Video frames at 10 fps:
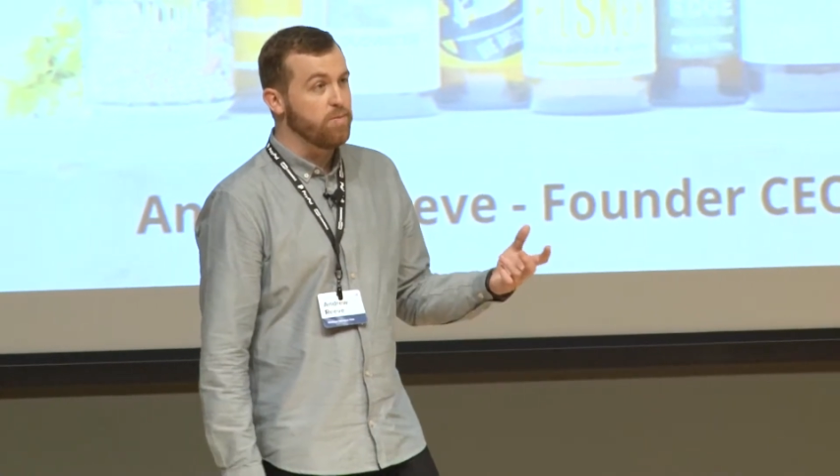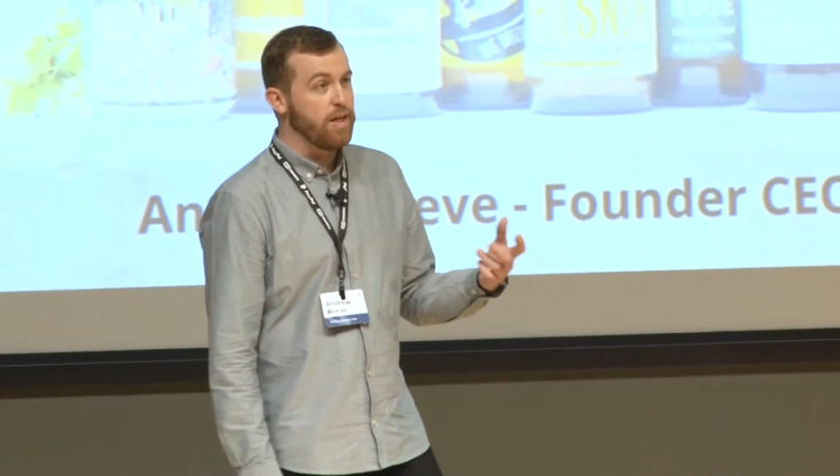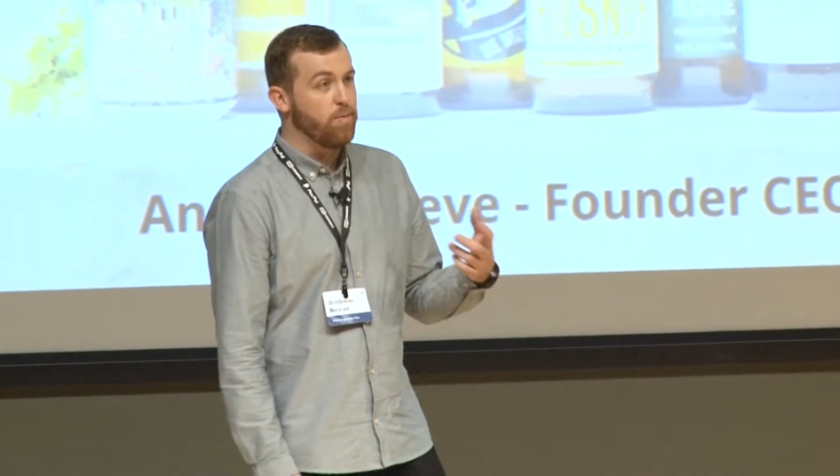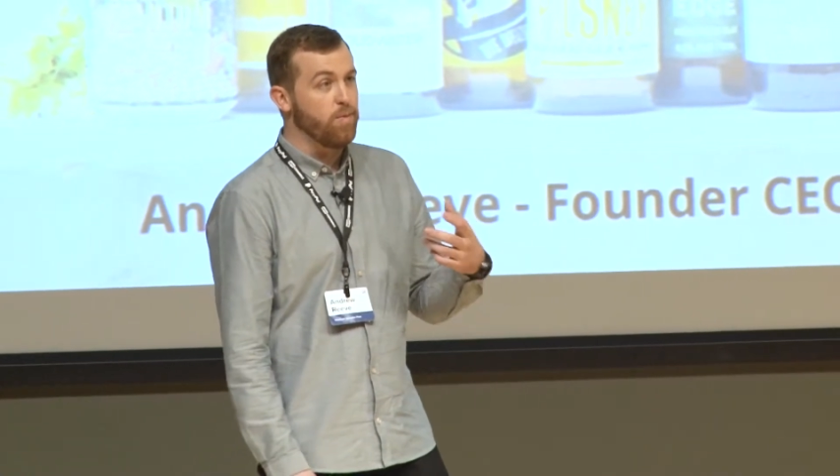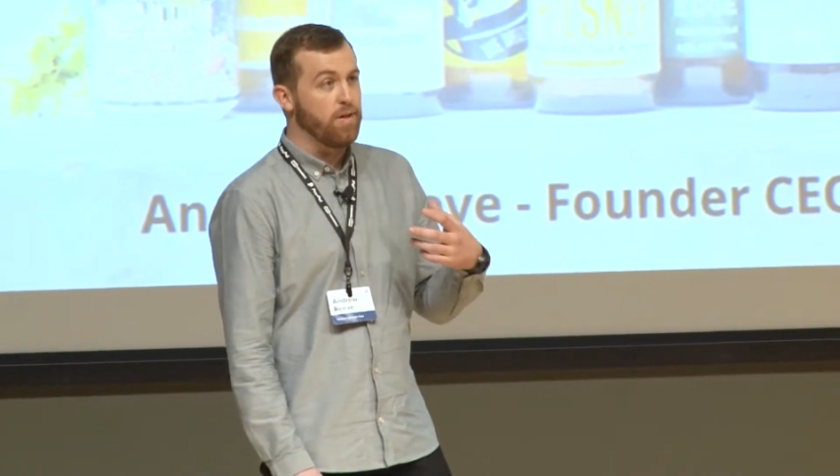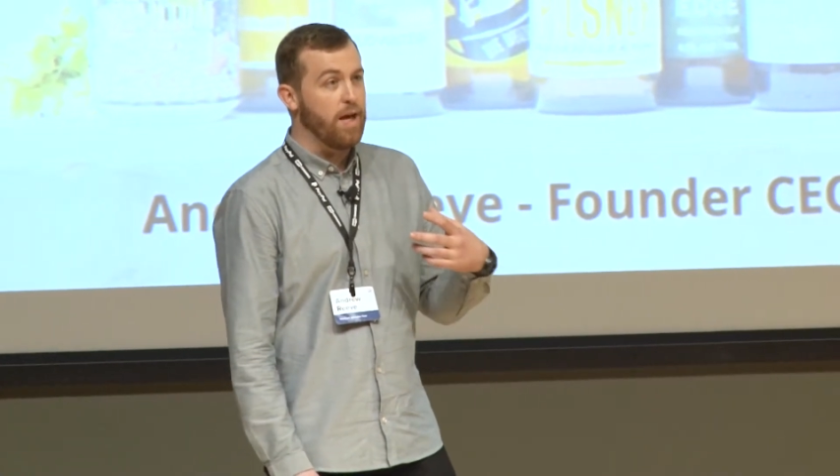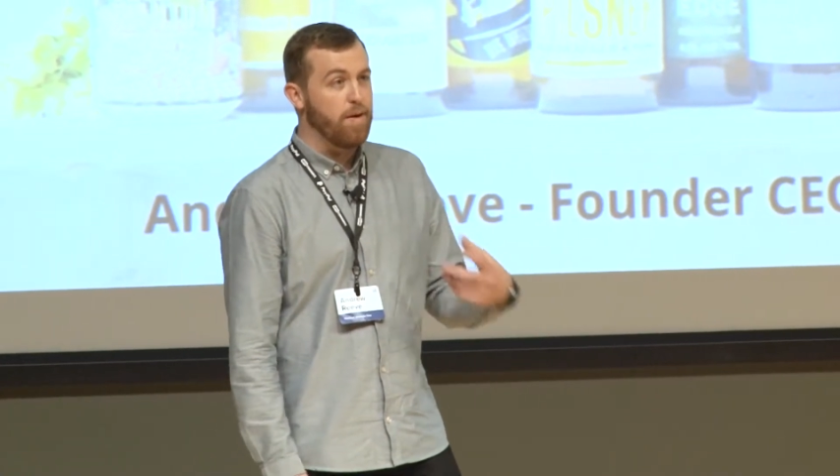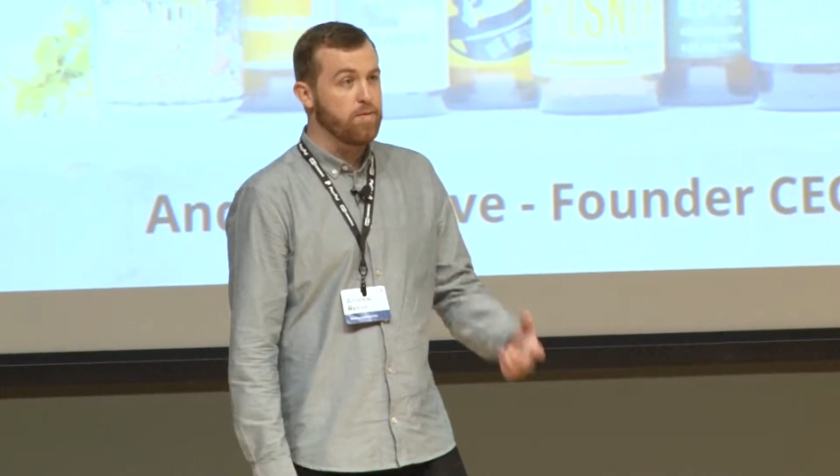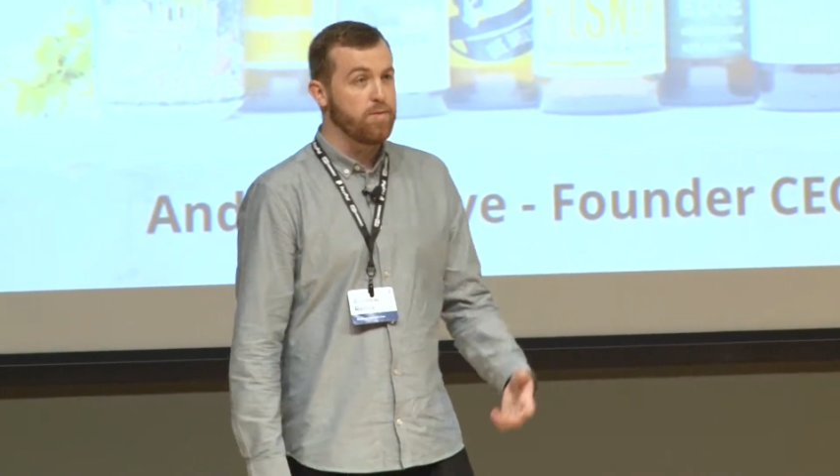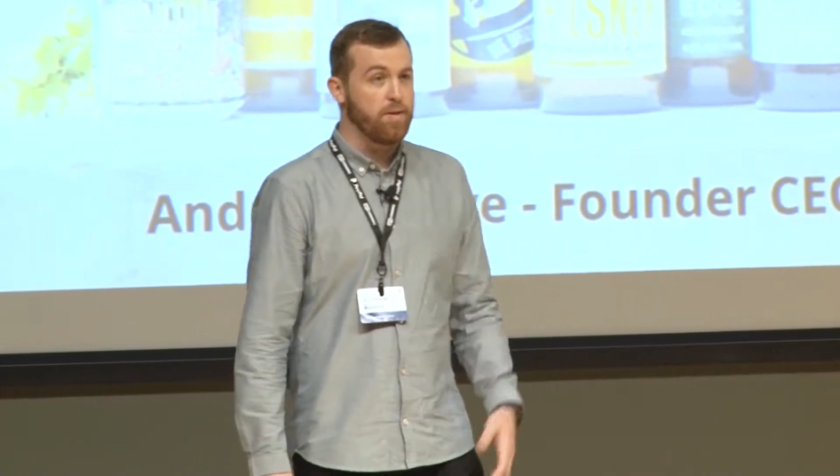people would come
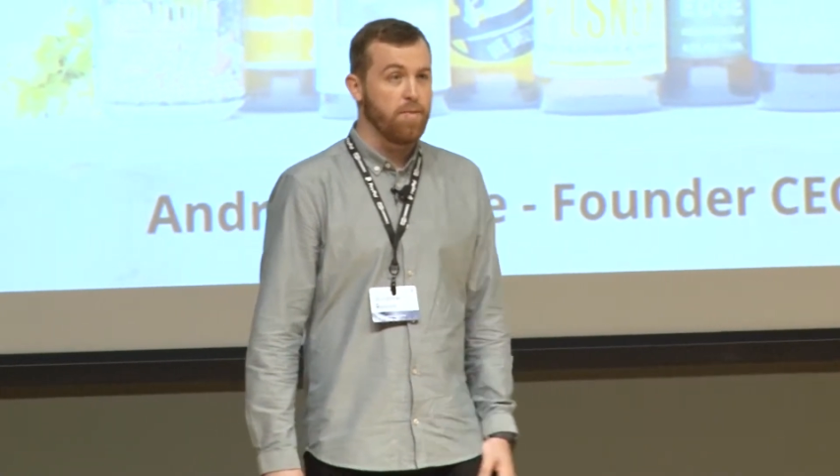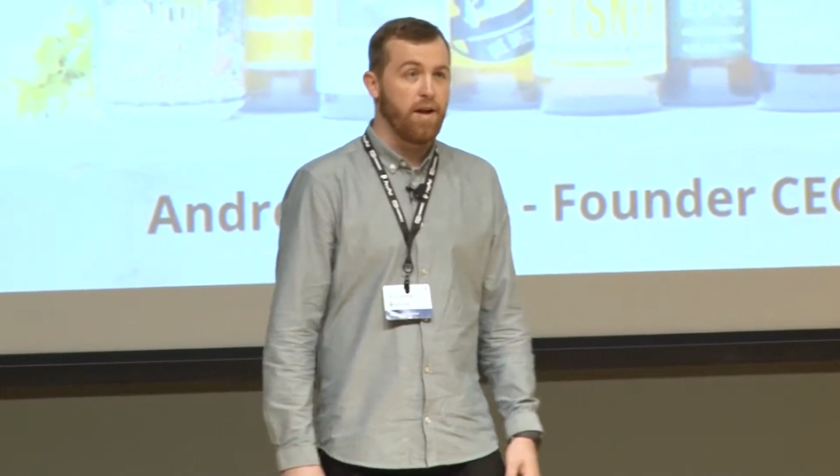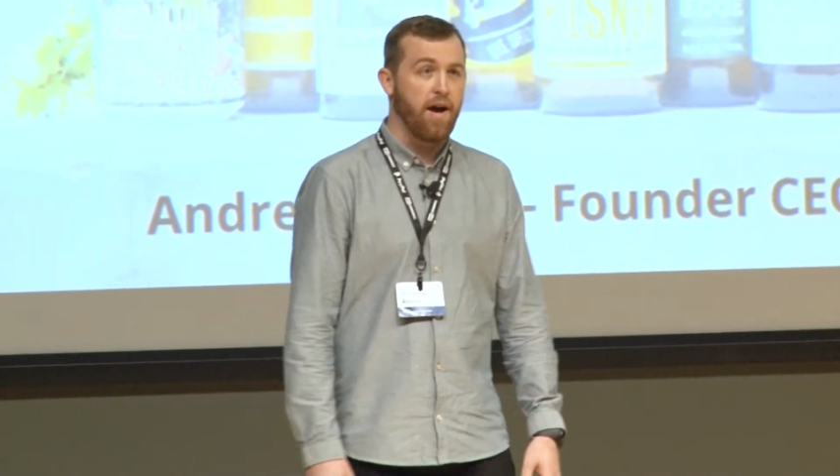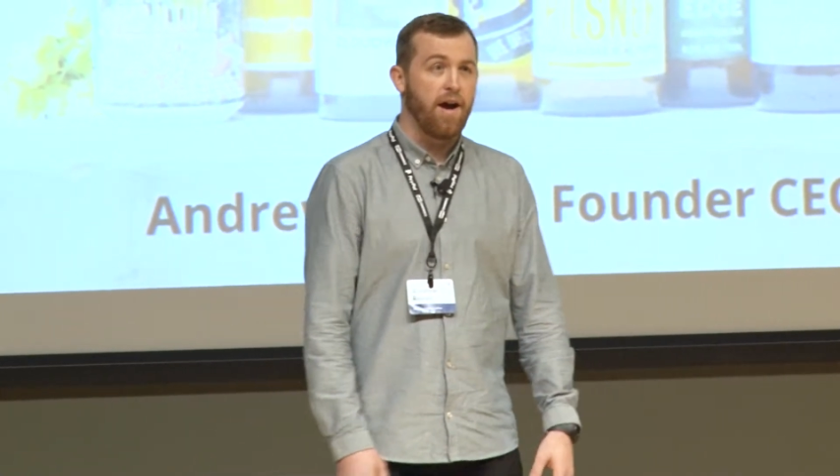up to me and be like,